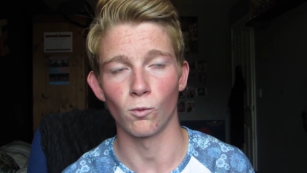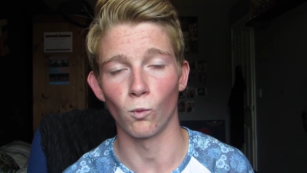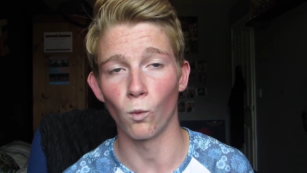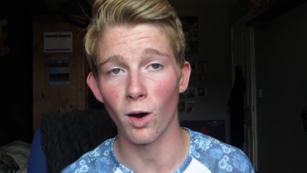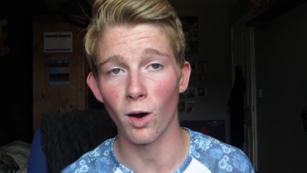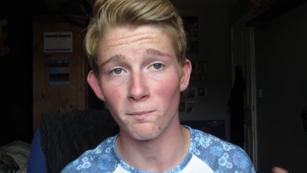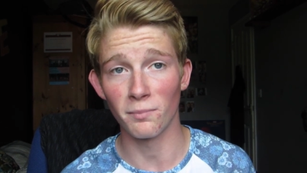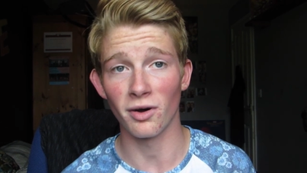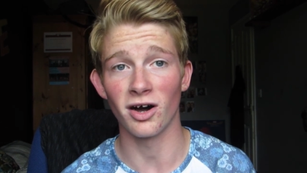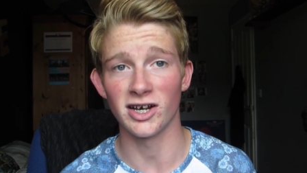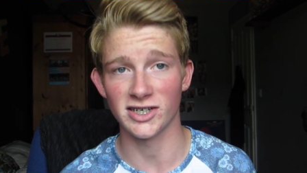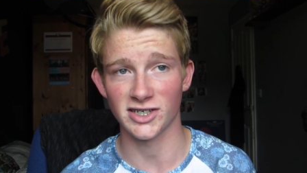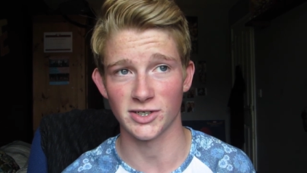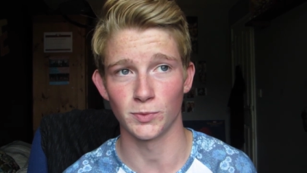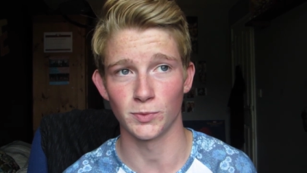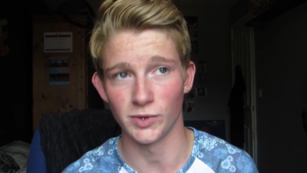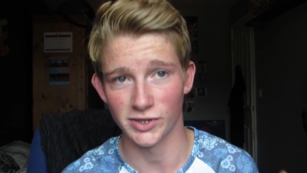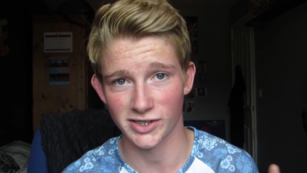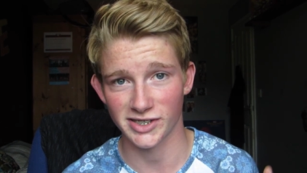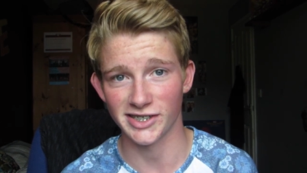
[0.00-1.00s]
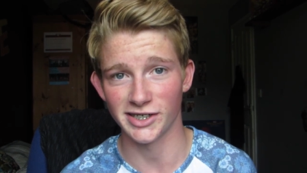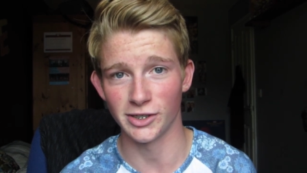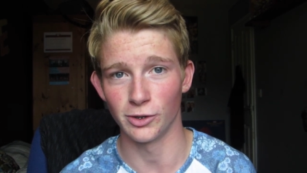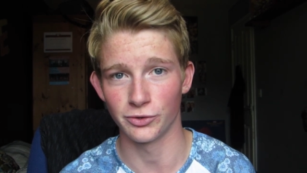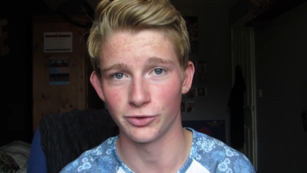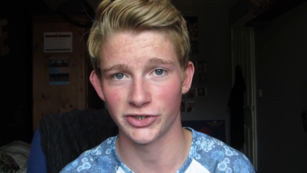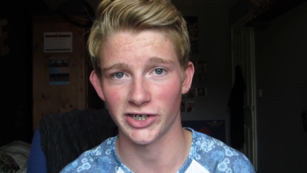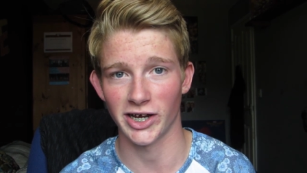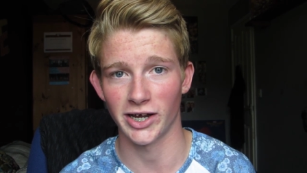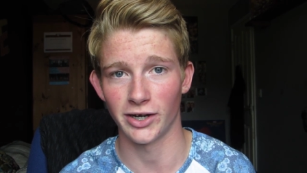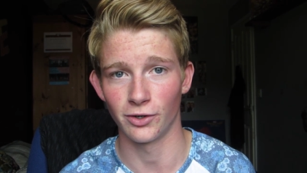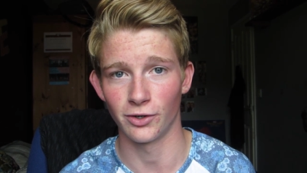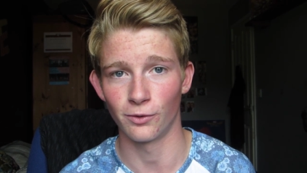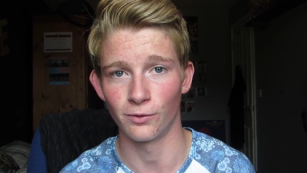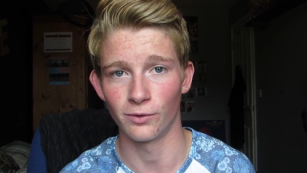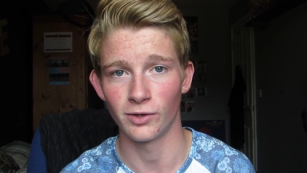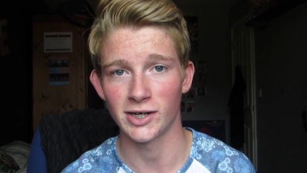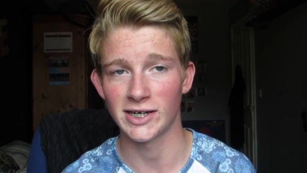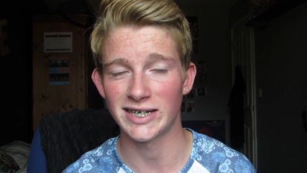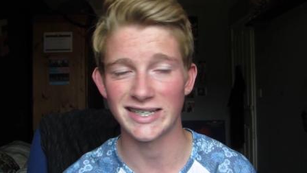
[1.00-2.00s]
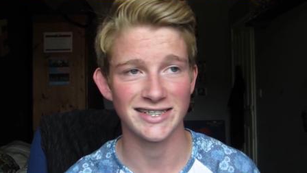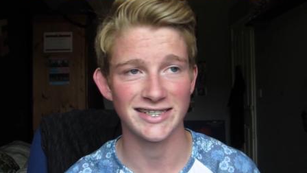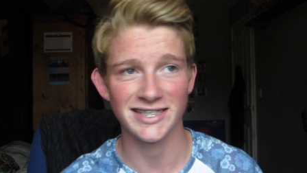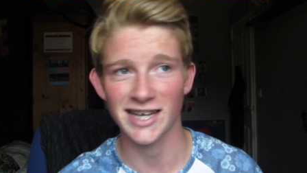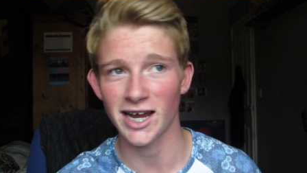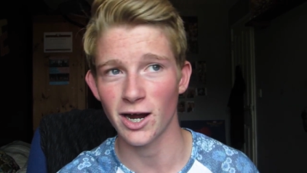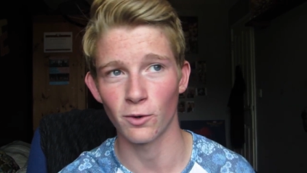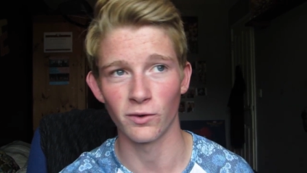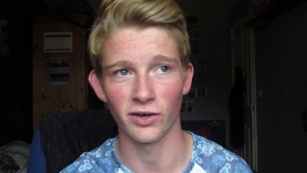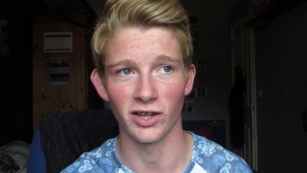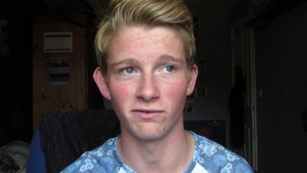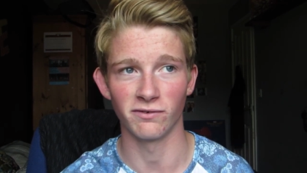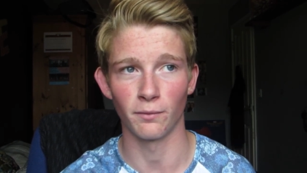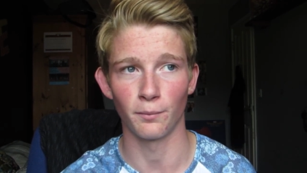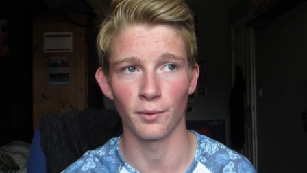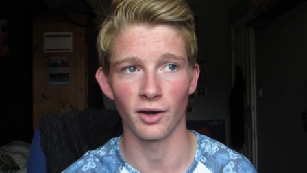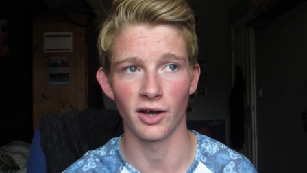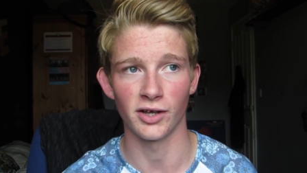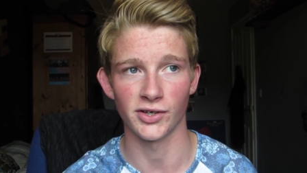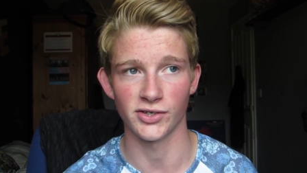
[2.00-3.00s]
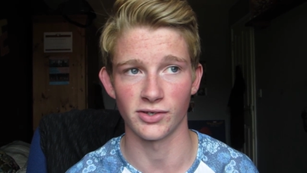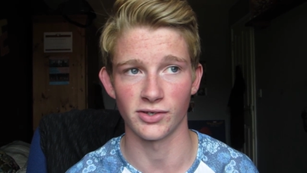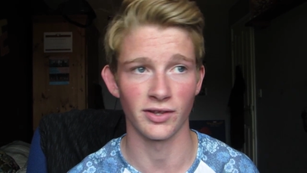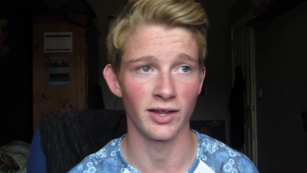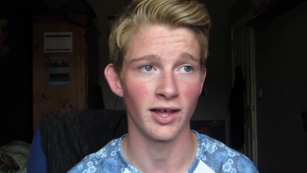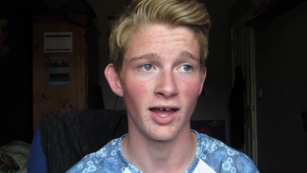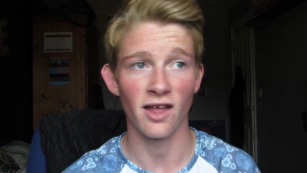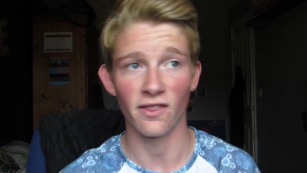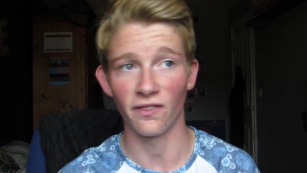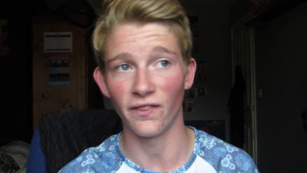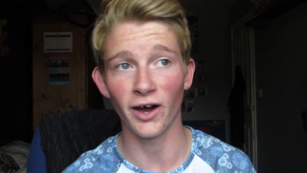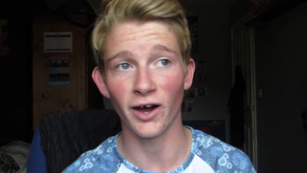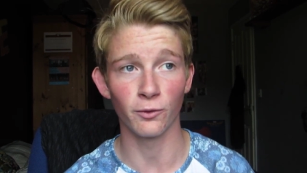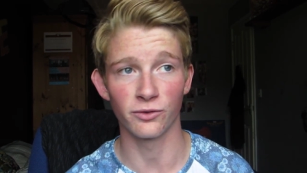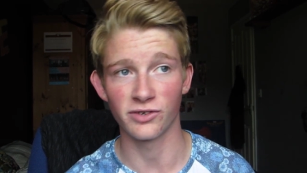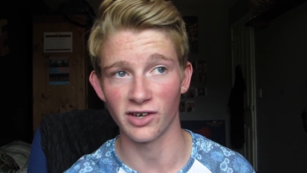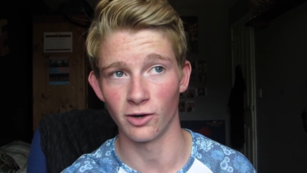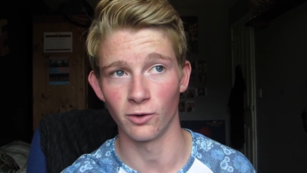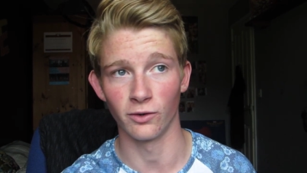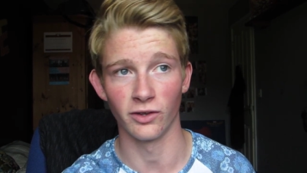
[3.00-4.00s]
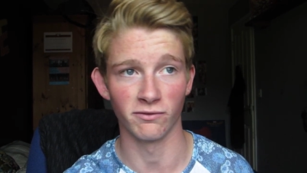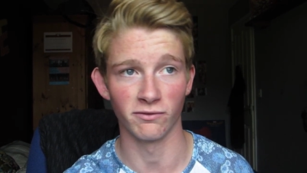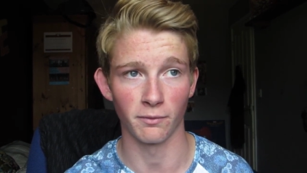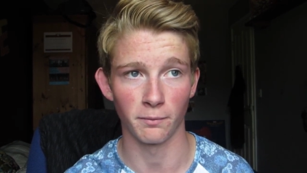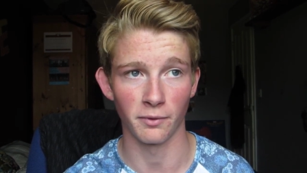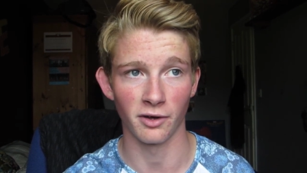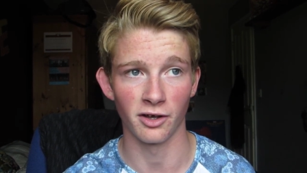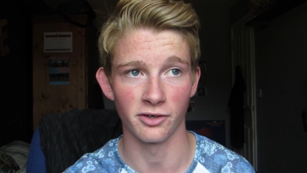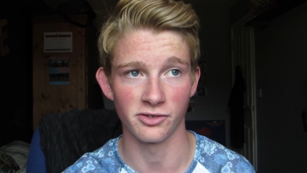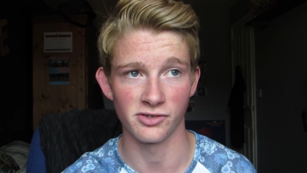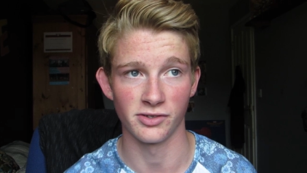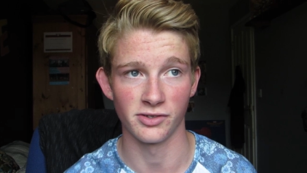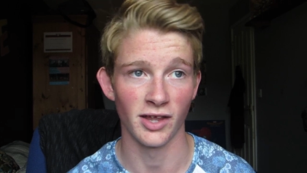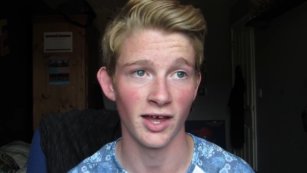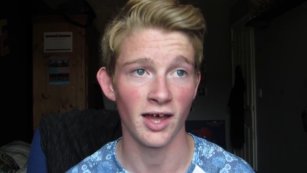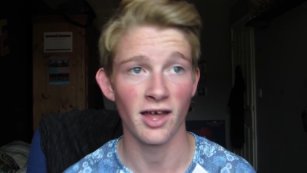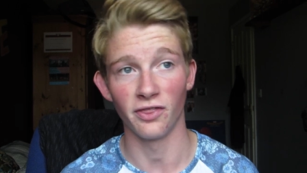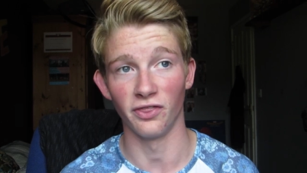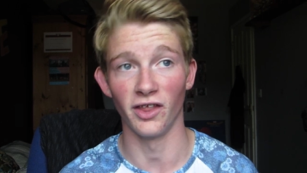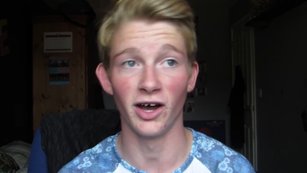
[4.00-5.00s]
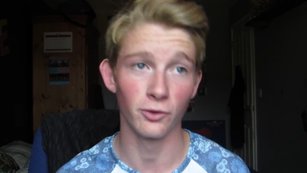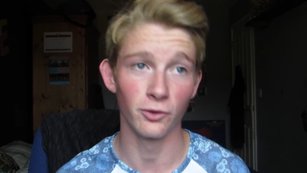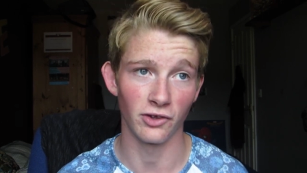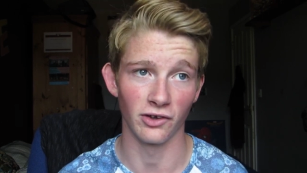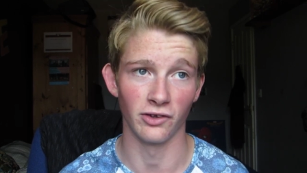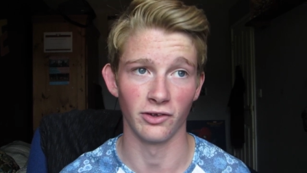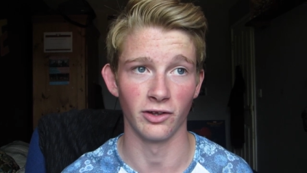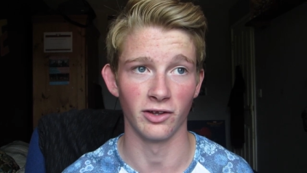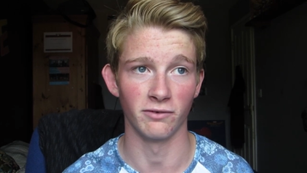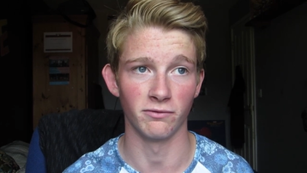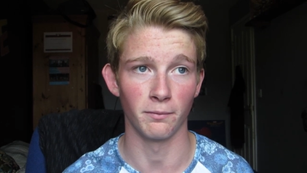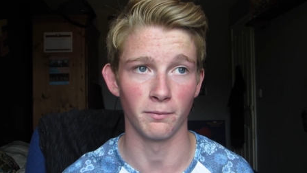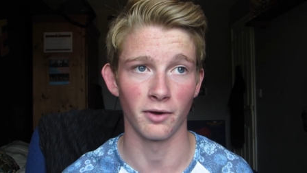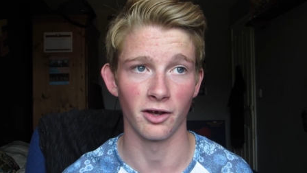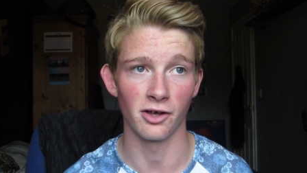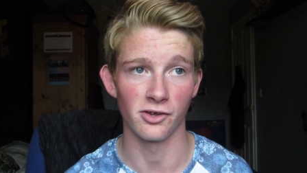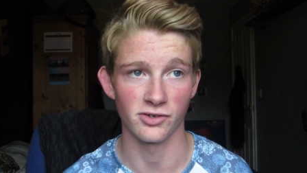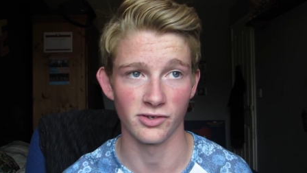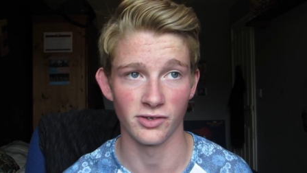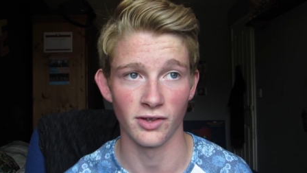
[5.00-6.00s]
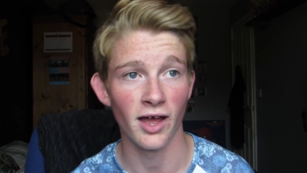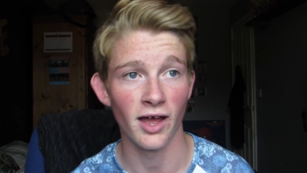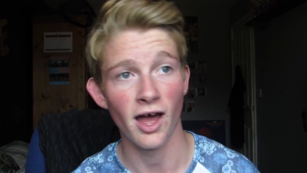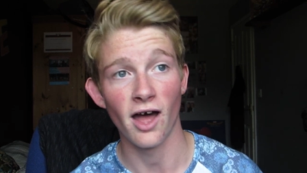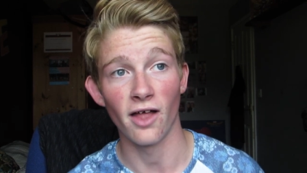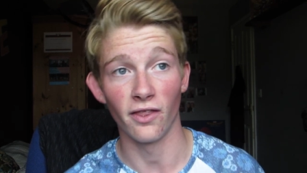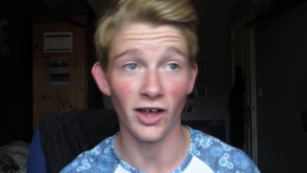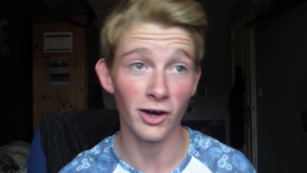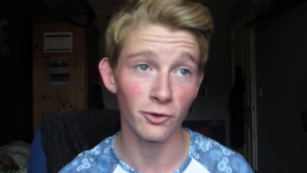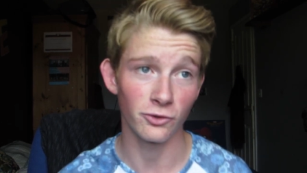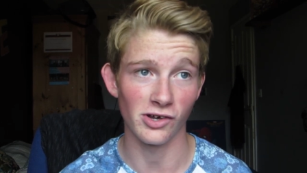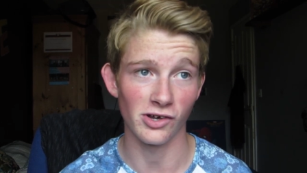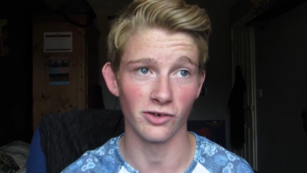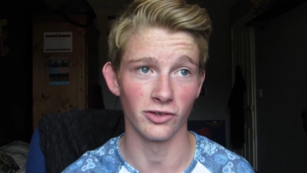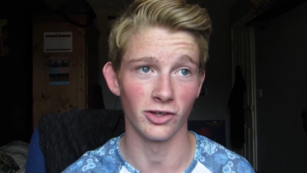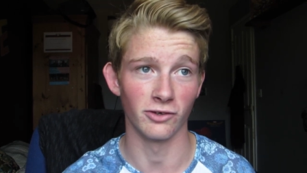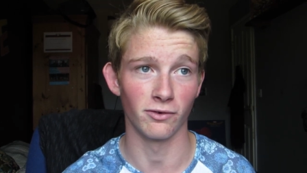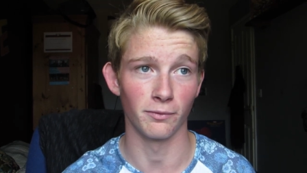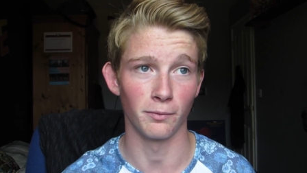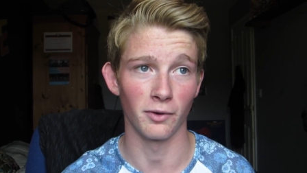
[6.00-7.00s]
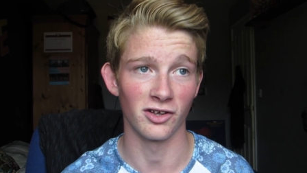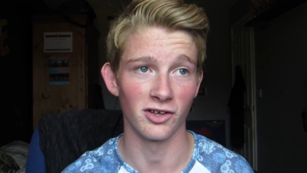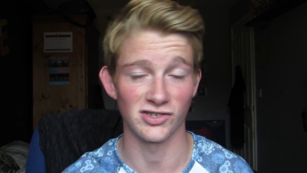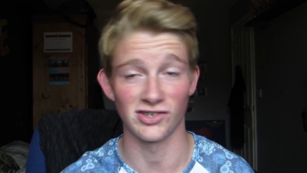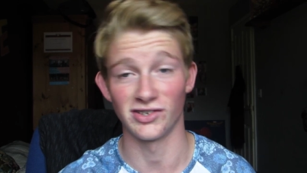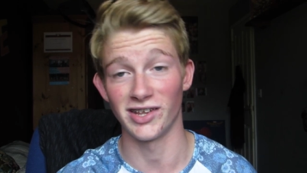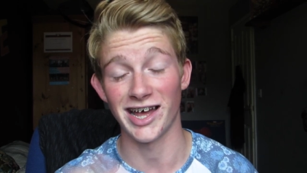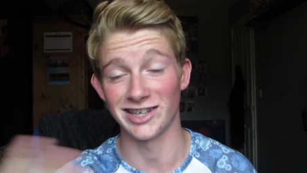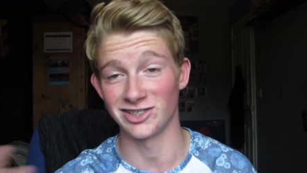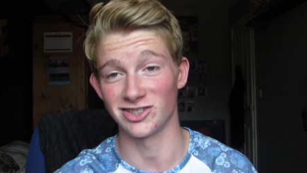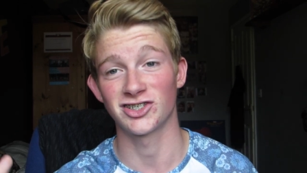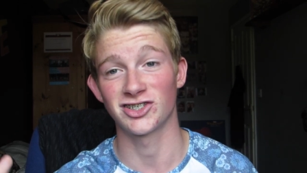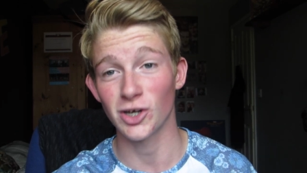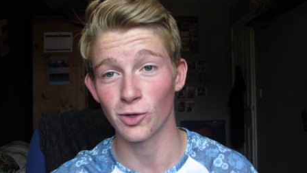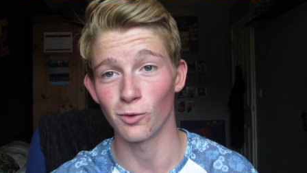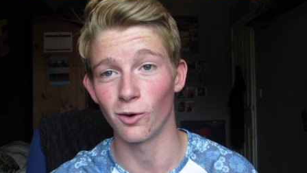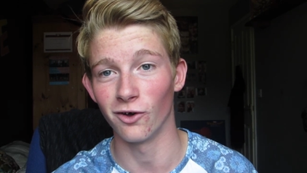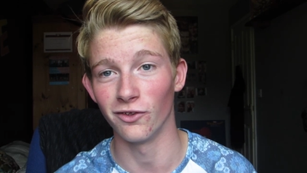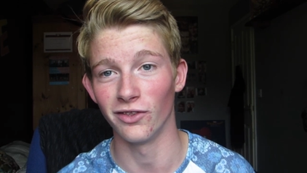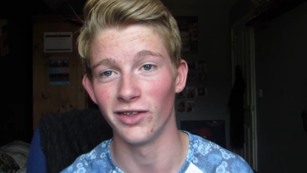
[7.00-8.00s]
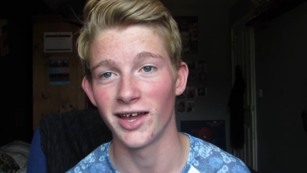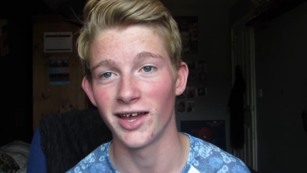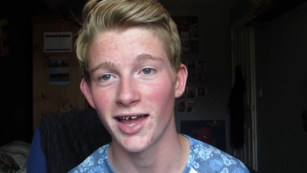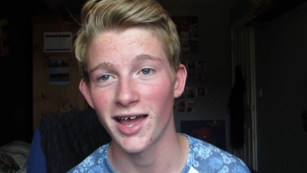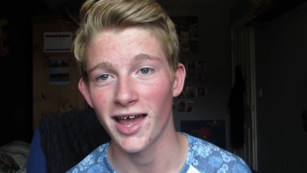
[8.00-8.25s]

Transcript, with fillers: One person will see your channel, tell another person, they'll tell another person, they'll tell another person, they'll tell another person, and so on